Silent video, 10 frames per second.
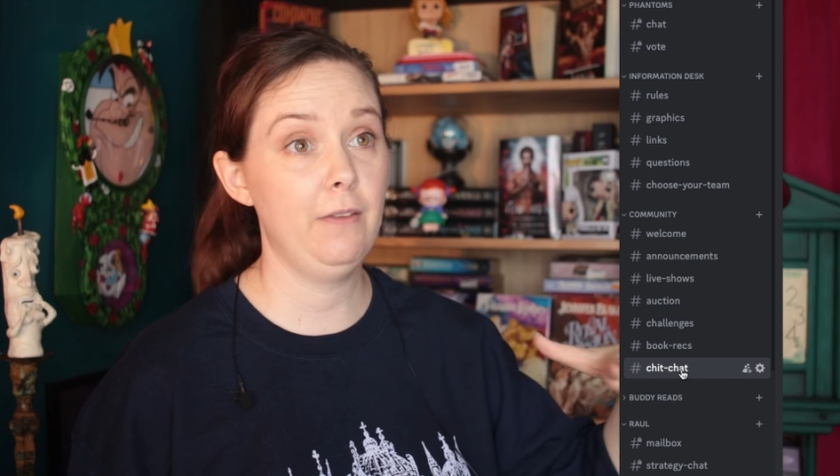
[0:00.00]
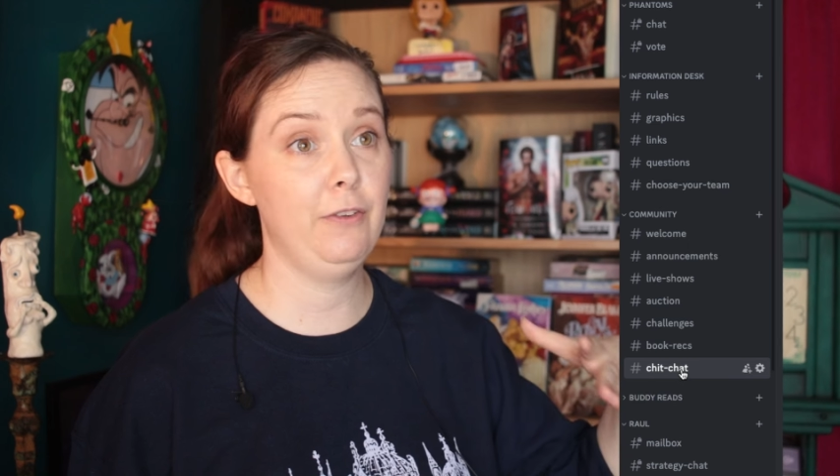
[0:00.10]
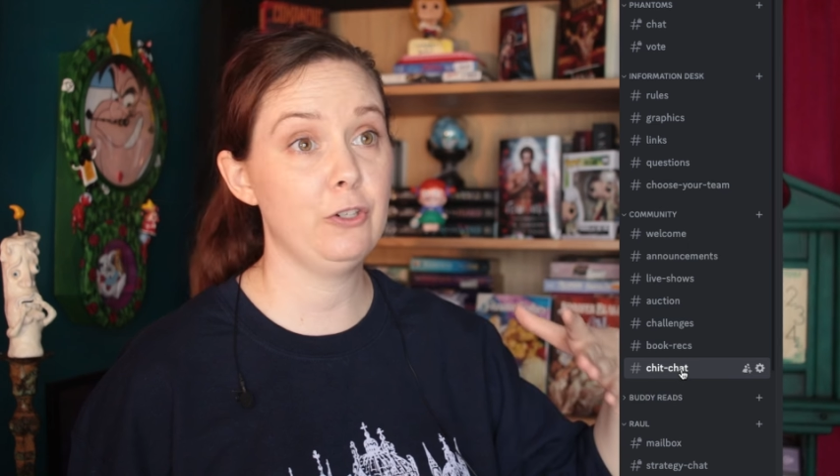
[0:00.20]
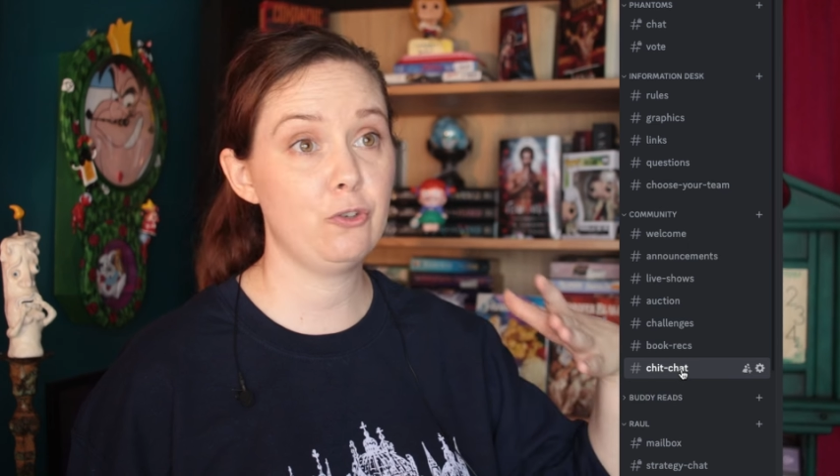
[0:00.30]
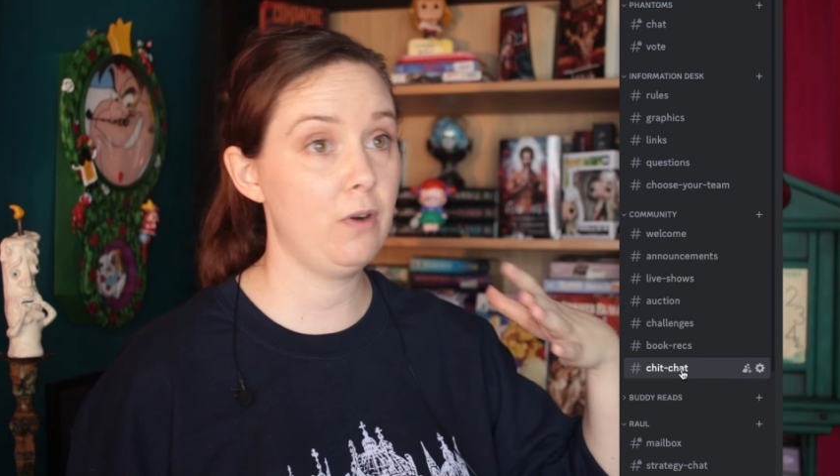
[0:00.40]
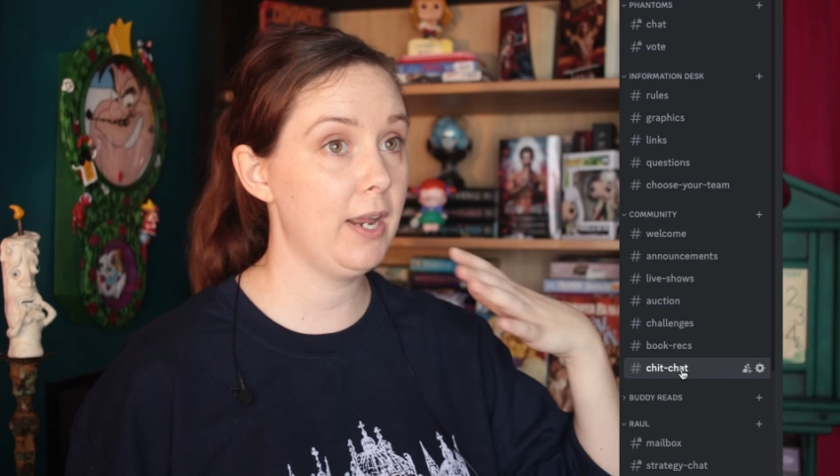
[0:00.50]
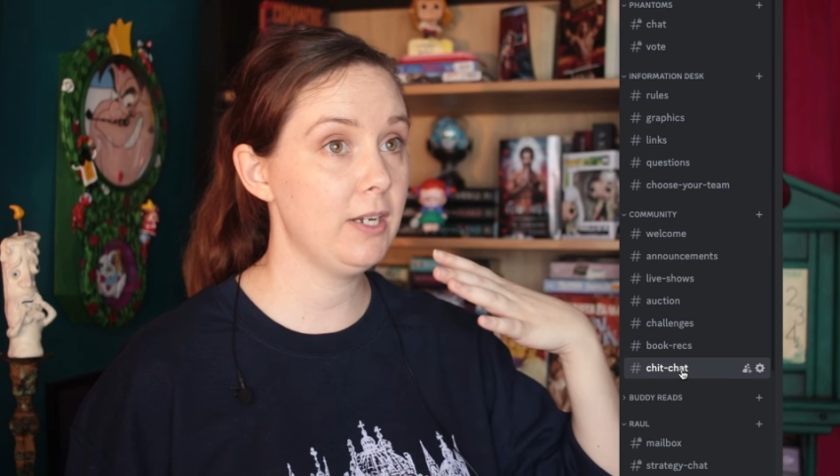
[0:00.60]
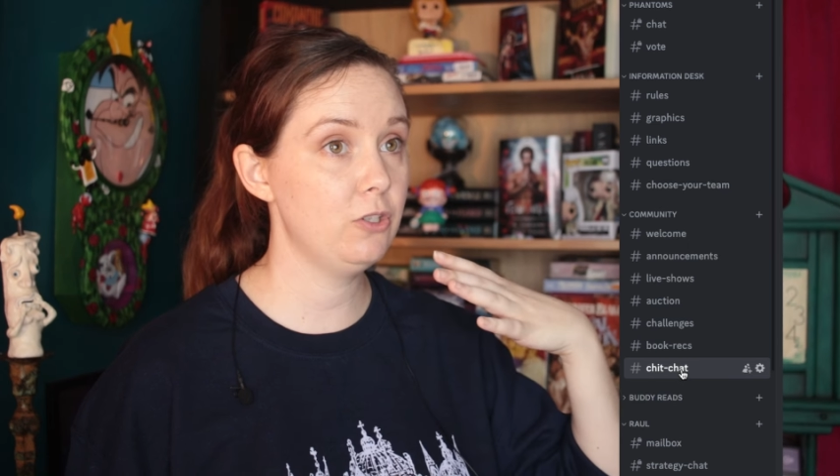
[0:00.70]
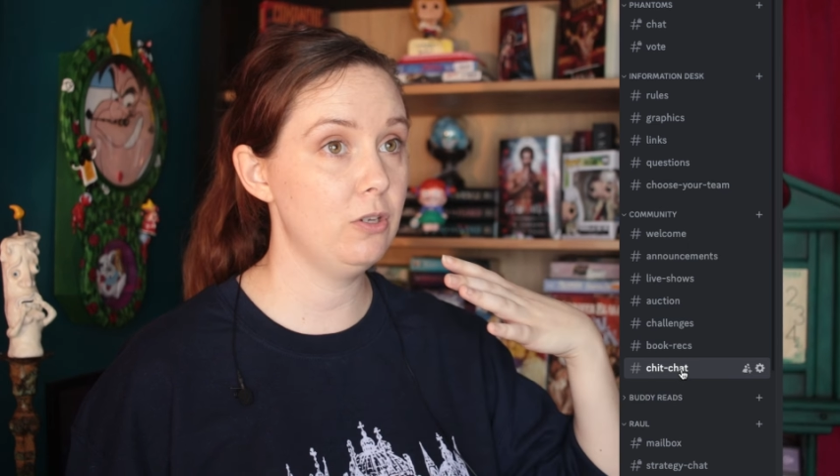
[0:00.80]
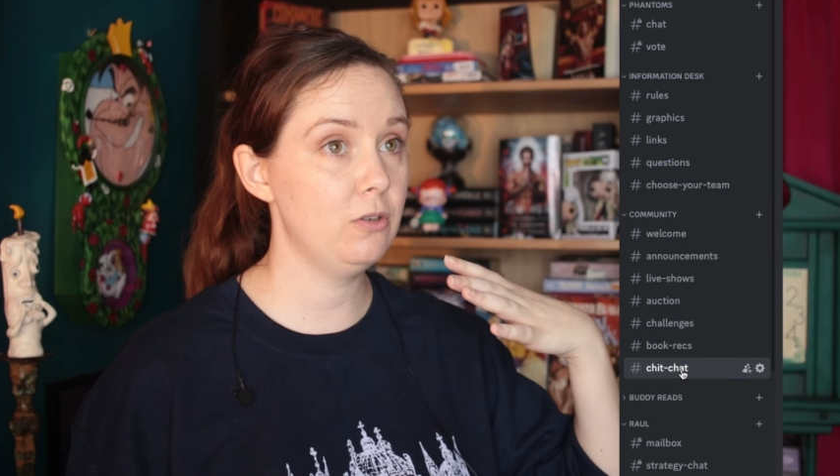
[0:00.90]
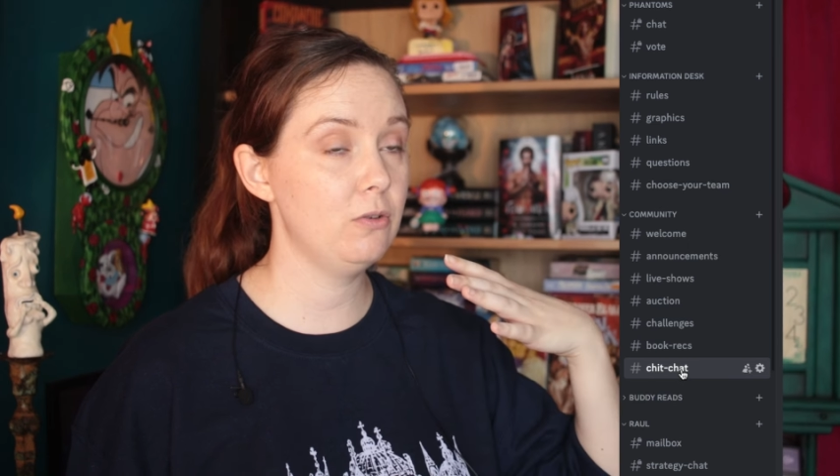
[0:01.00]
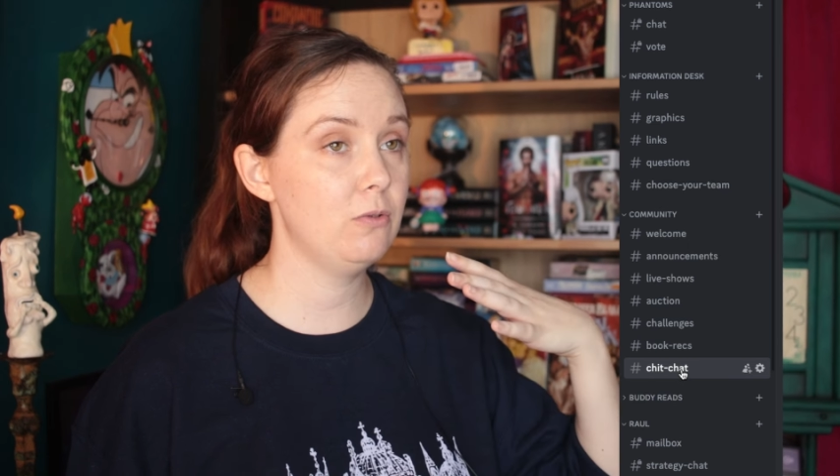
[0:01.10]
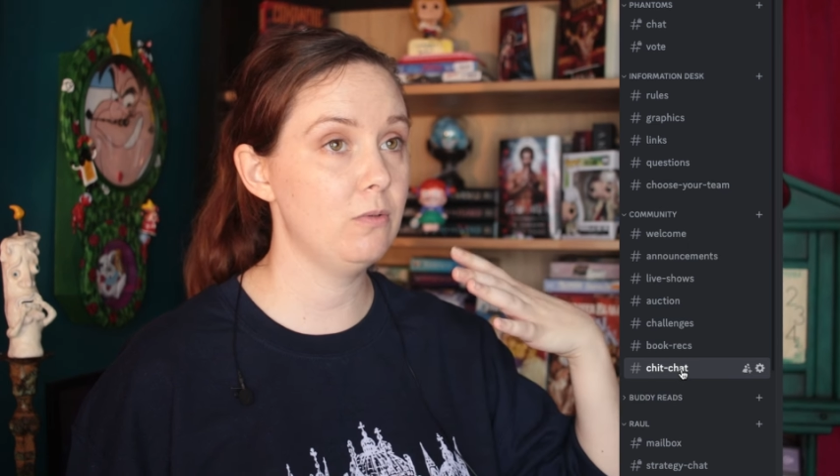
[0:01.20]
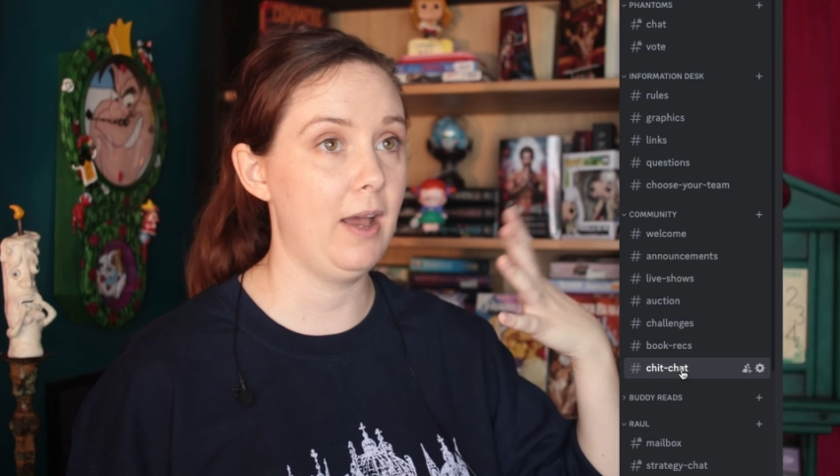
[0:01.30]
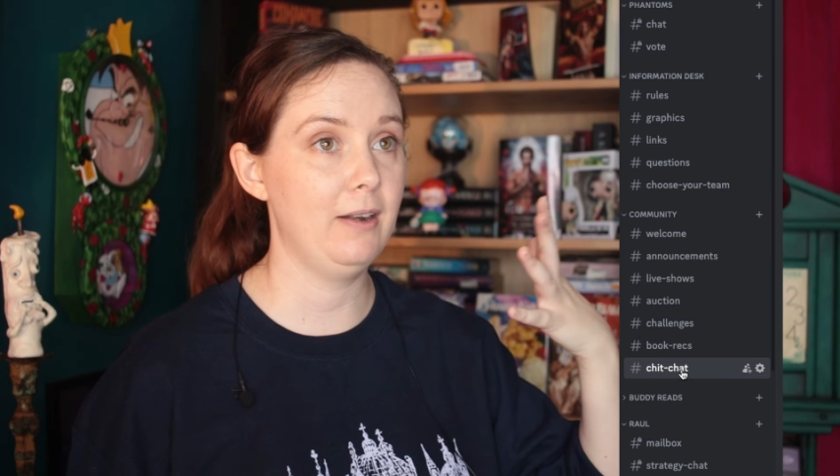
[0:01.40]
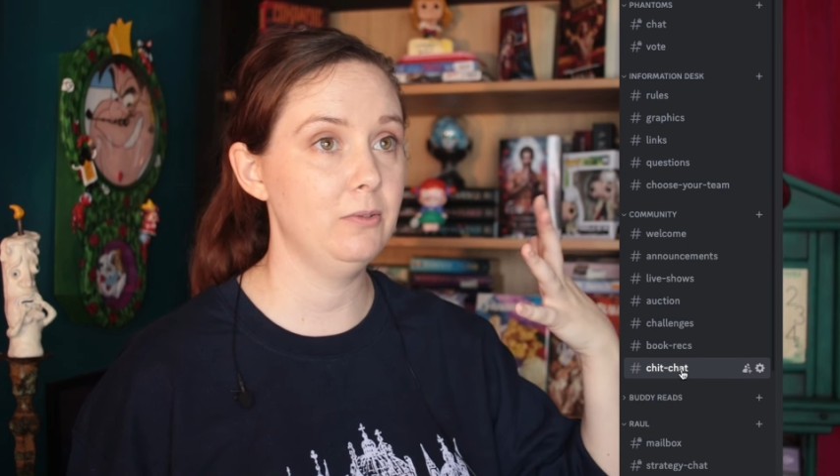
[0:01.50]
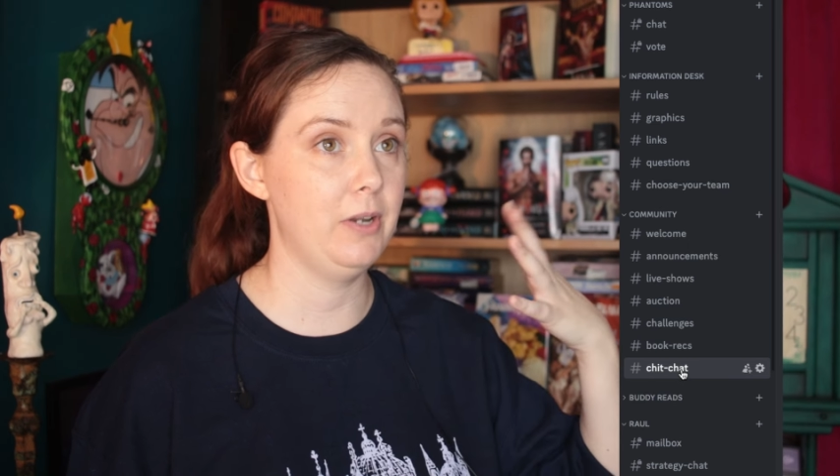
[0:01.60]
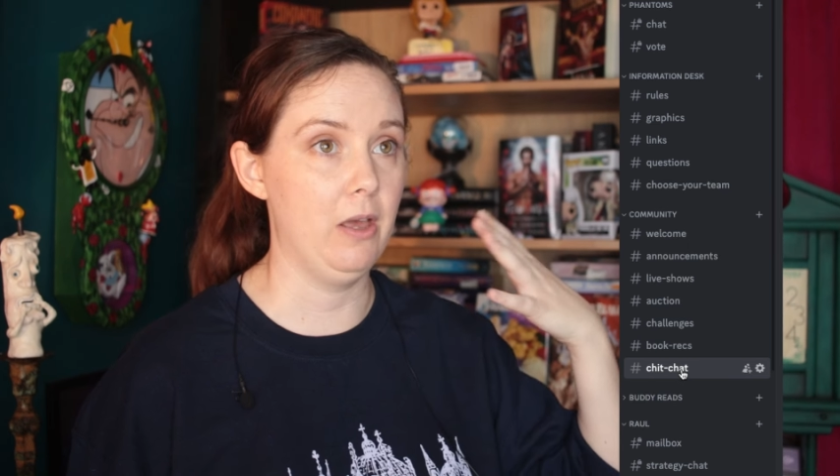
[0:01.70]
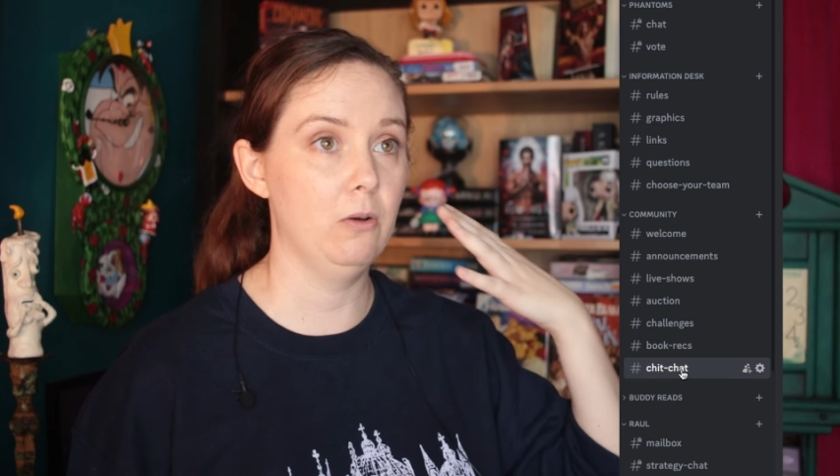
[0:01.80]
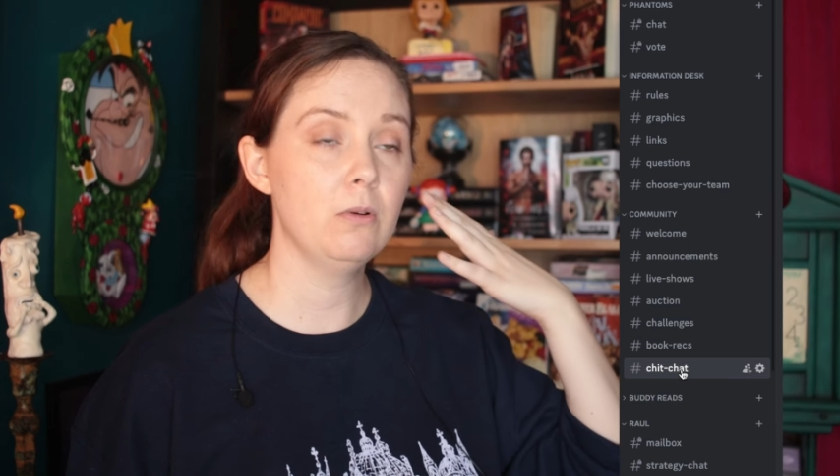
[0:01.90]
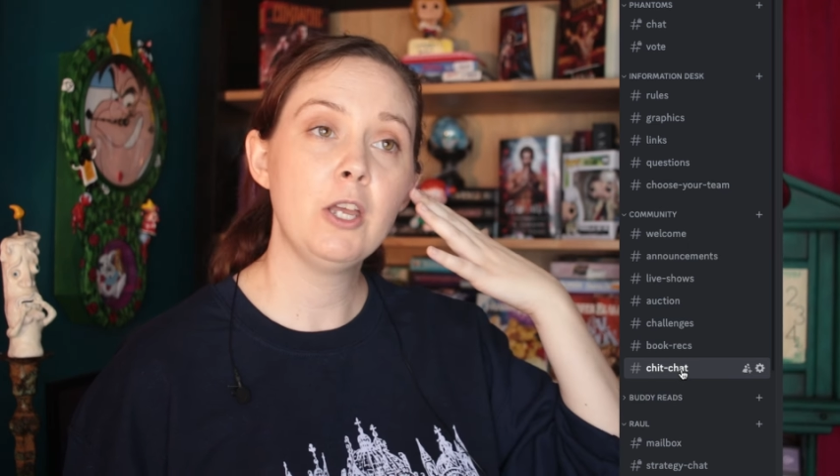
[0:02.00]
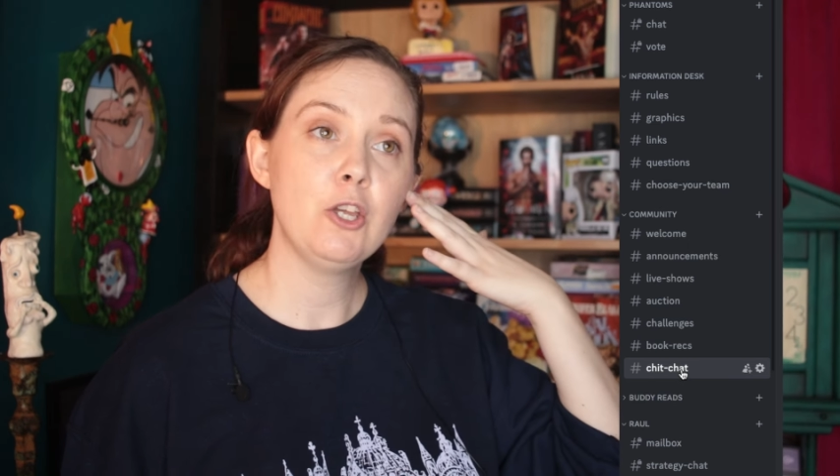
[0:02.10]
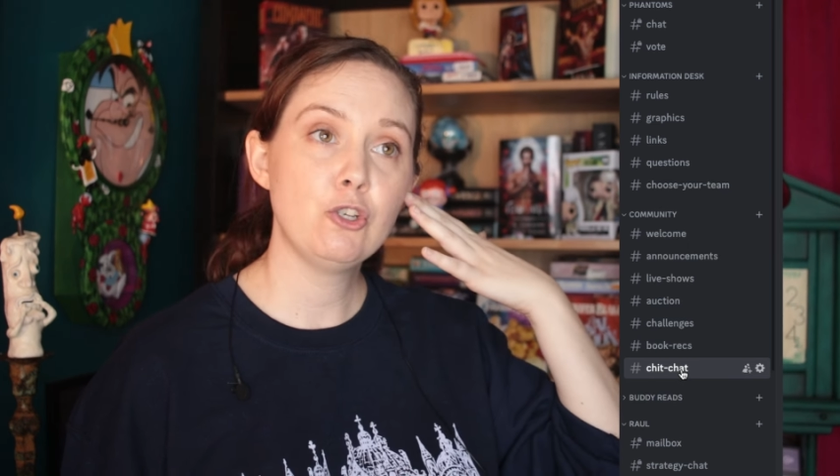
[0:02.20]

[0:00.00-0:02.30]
If you're trying to, I don't know,